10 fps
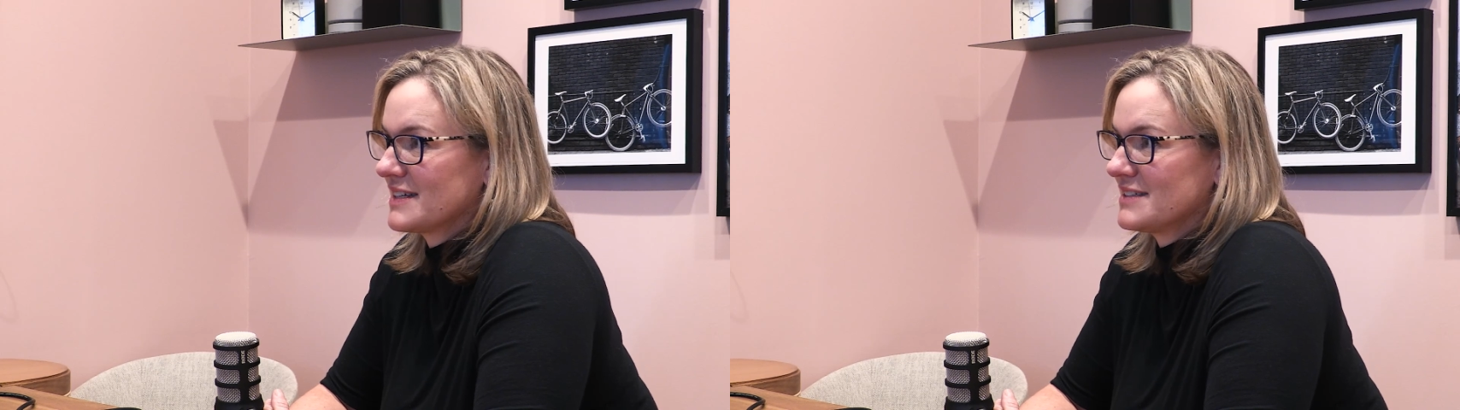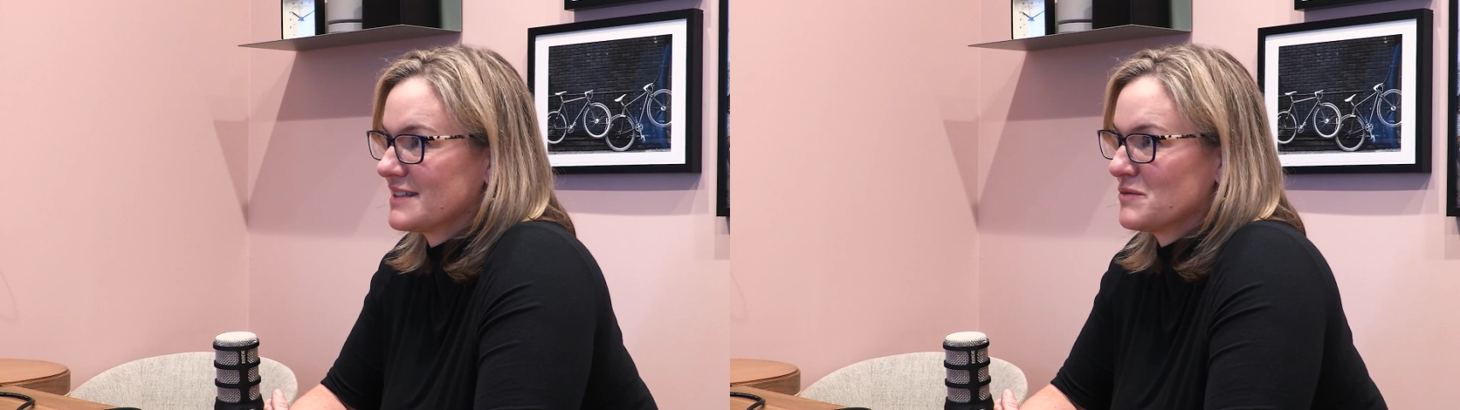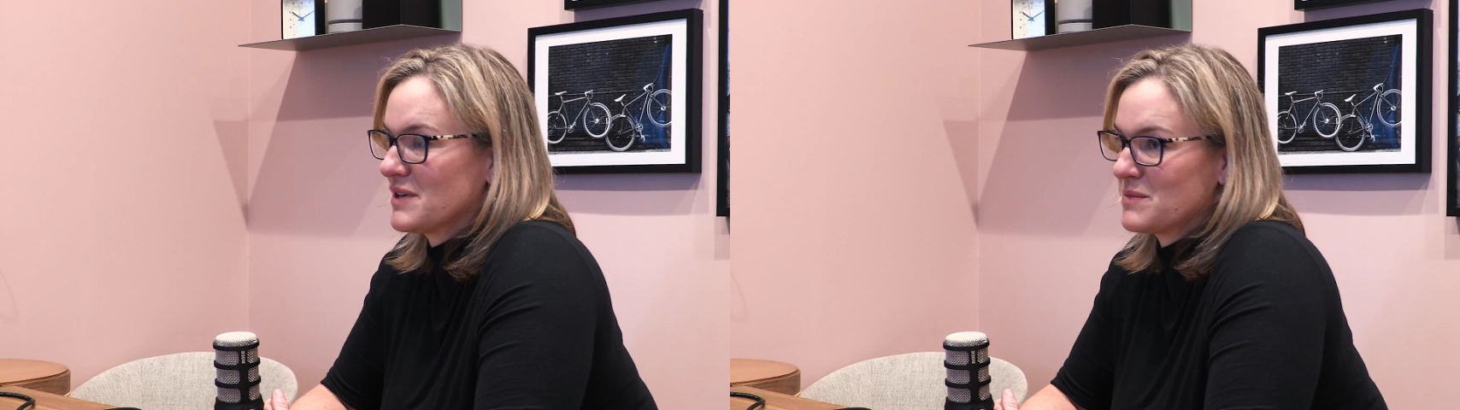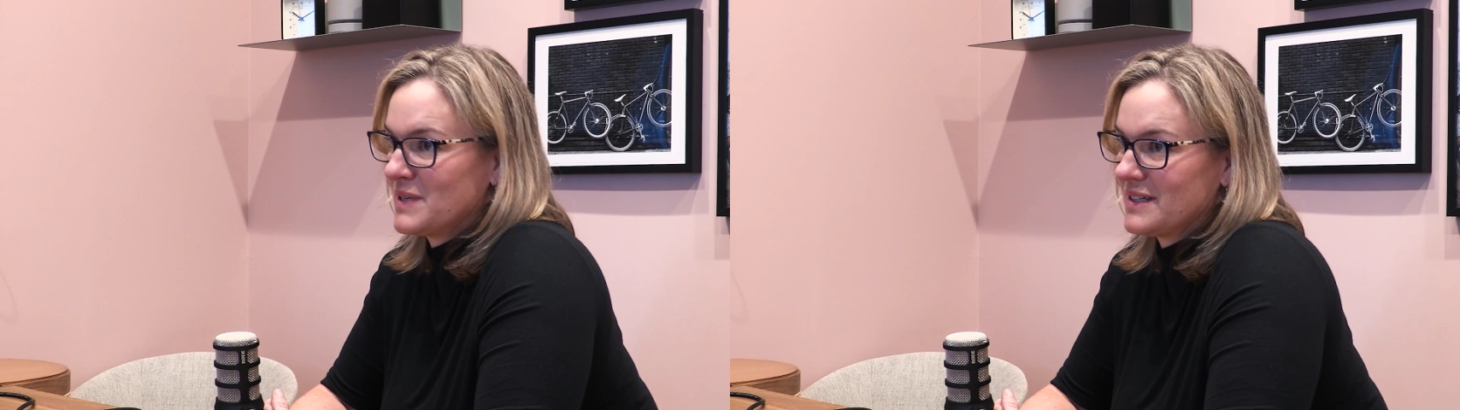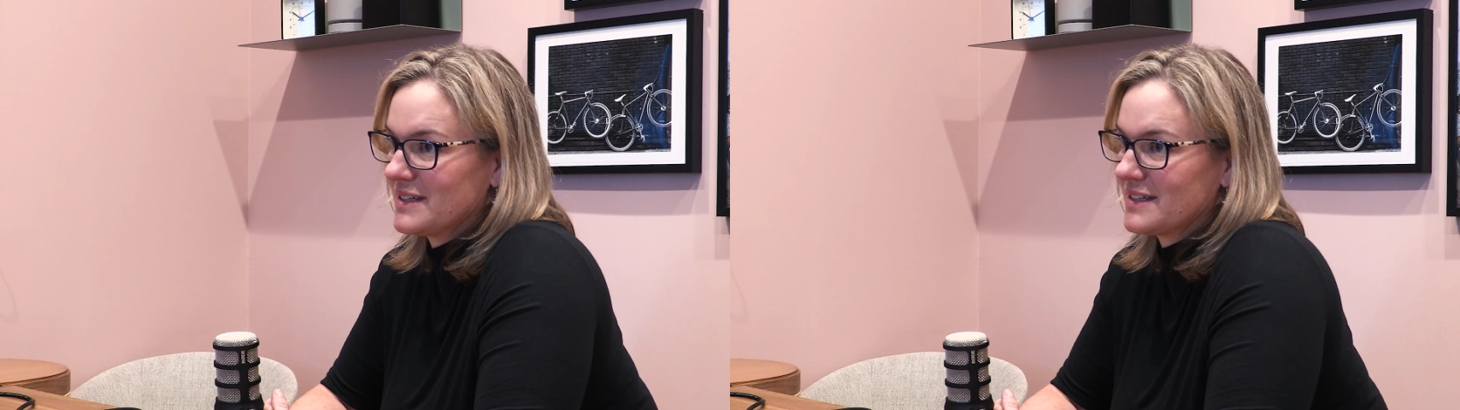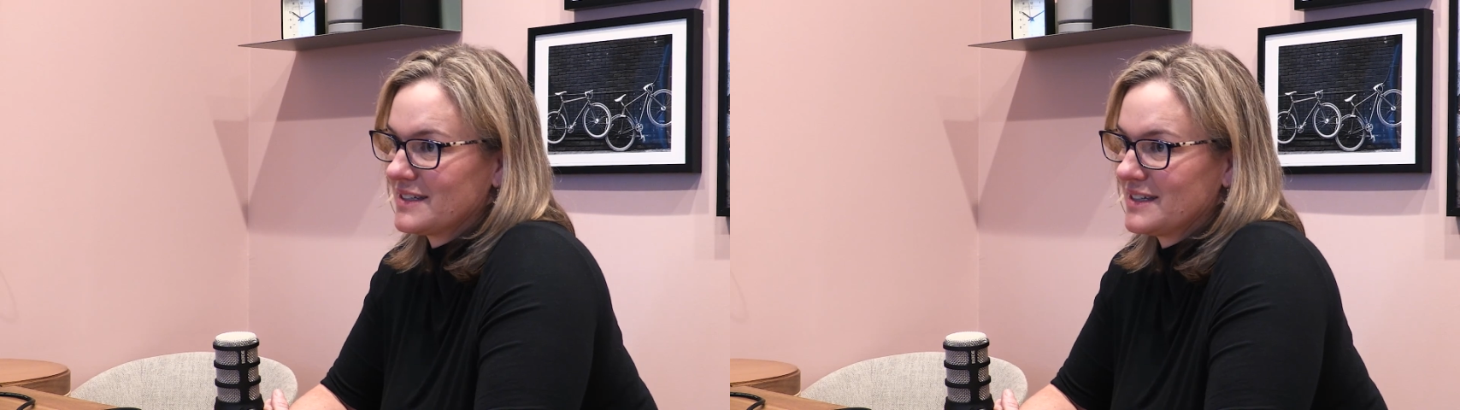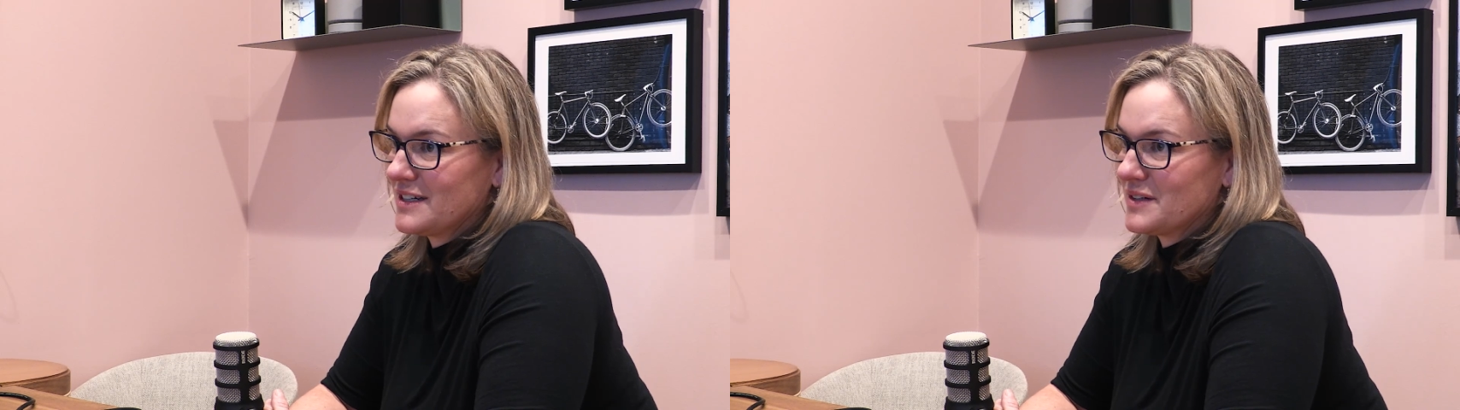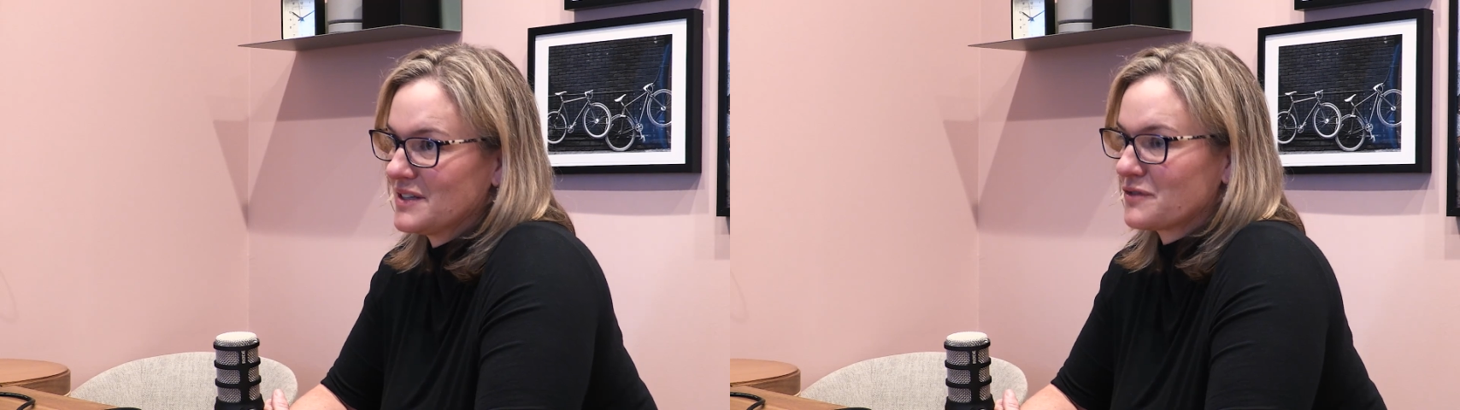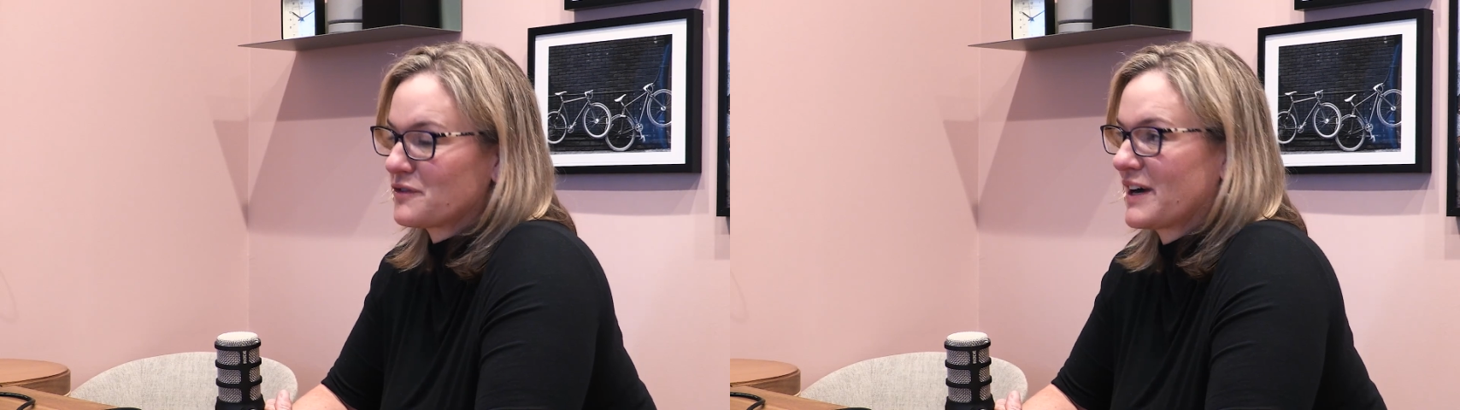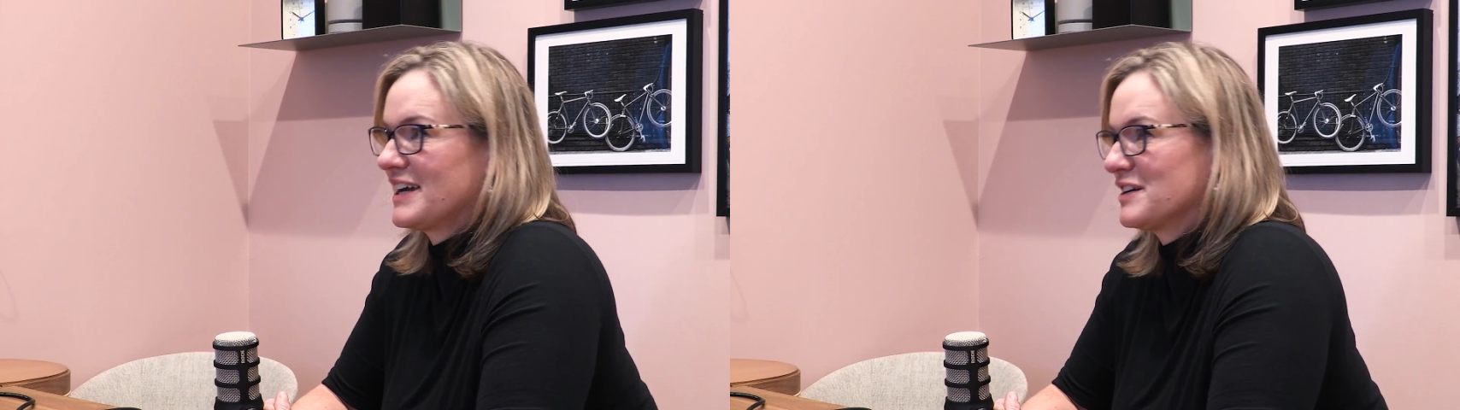And I didn't want to be, in the
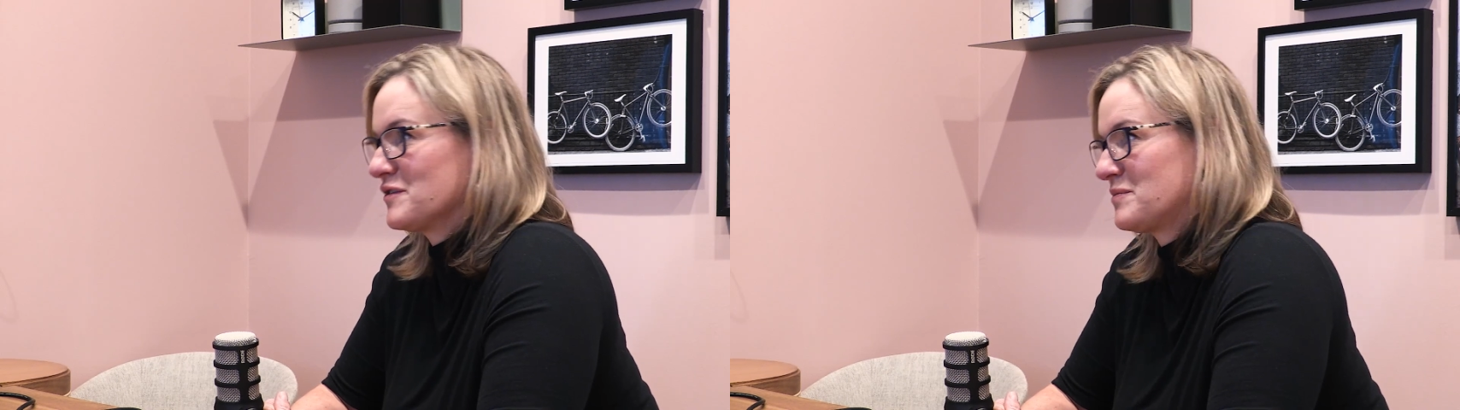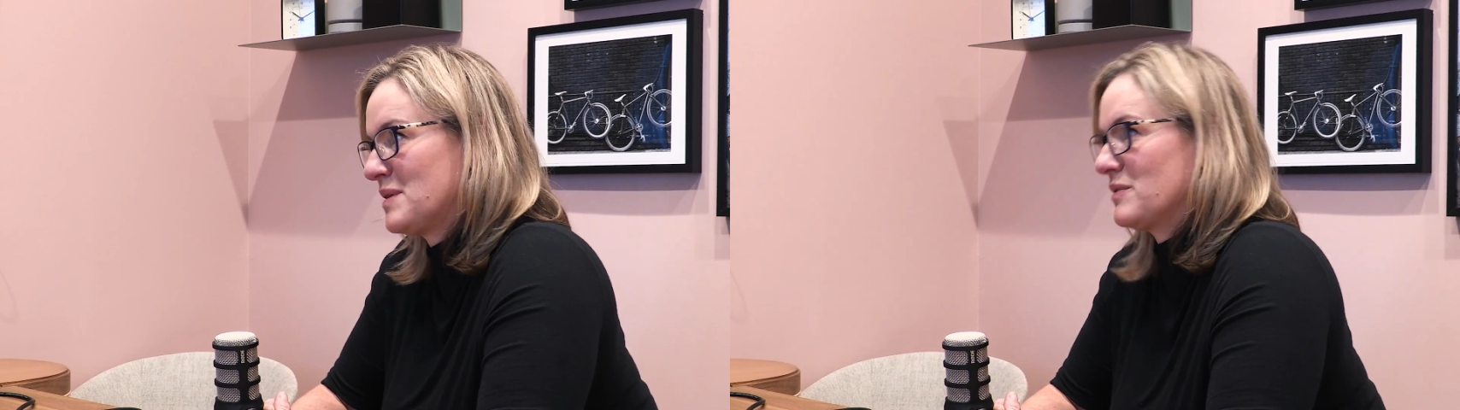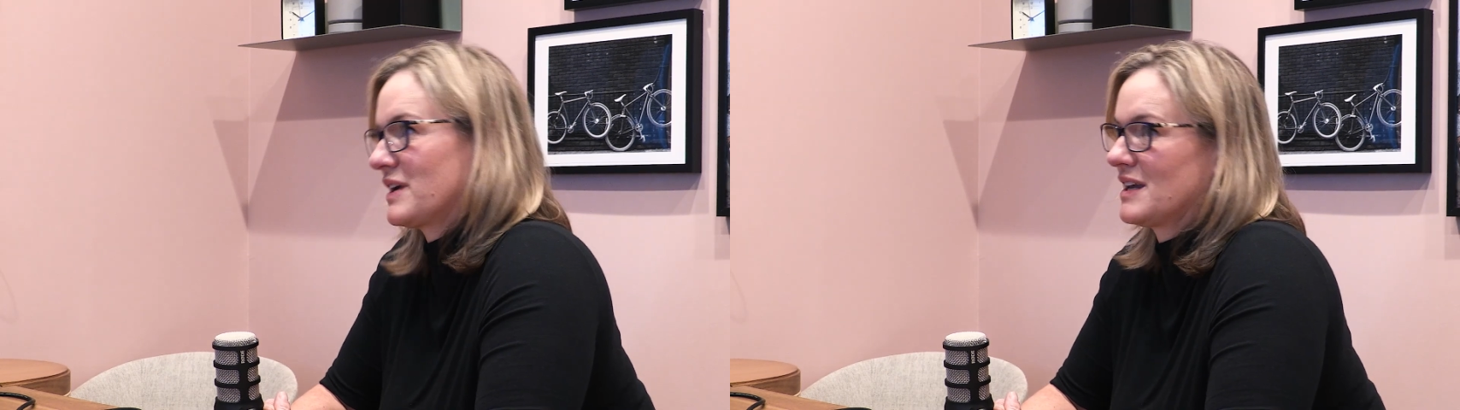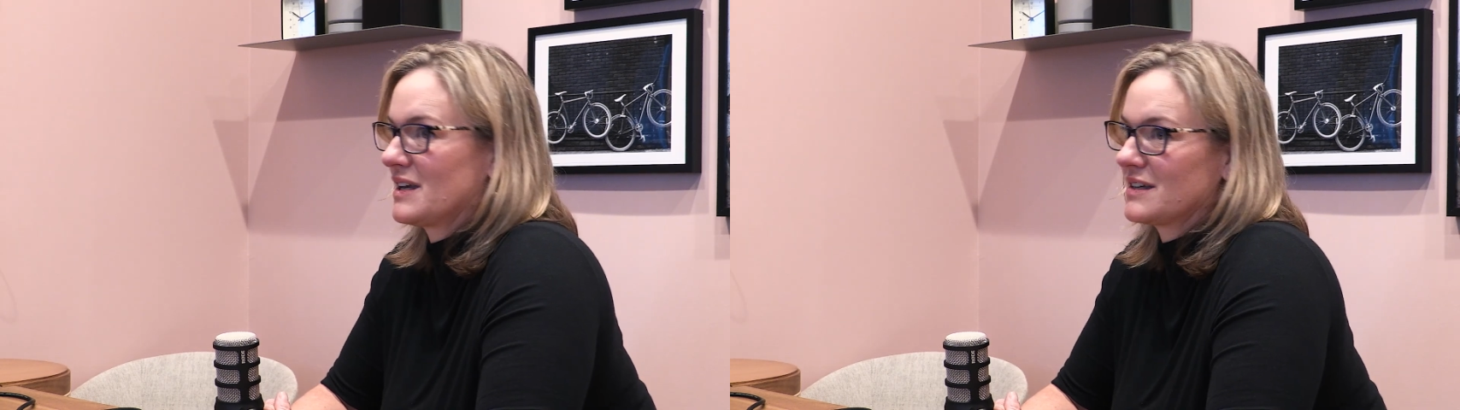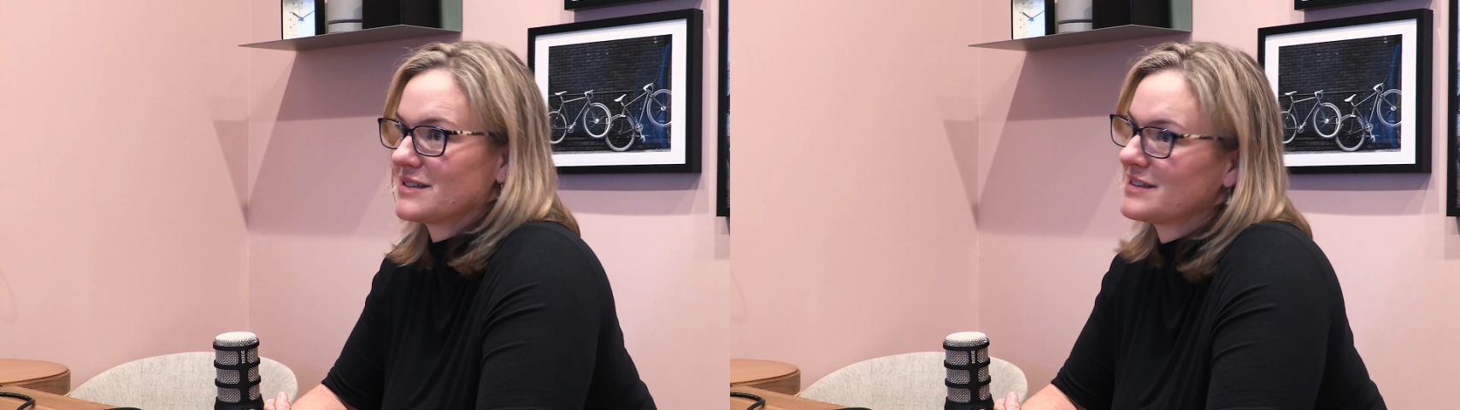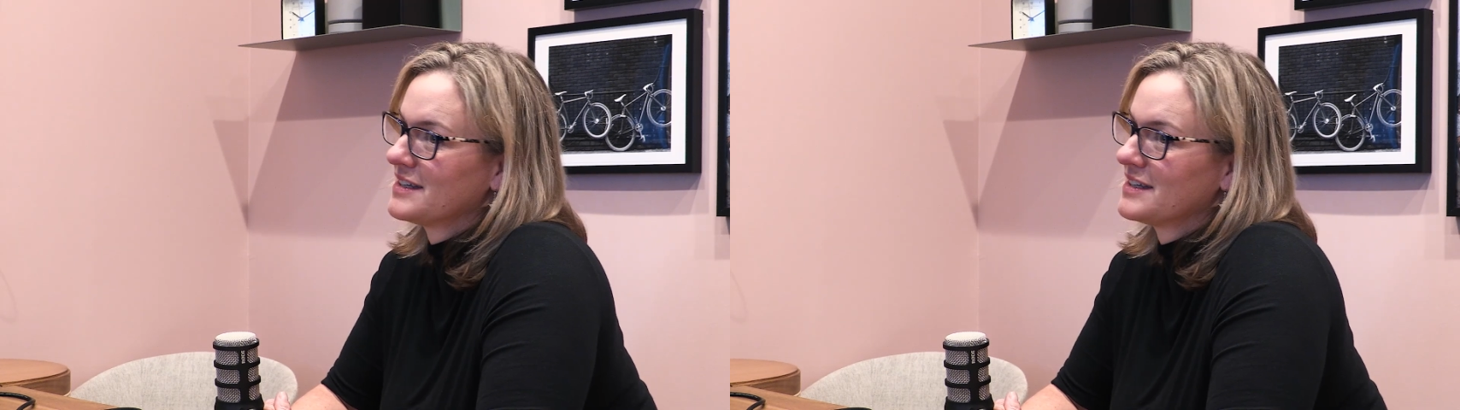fray of people getting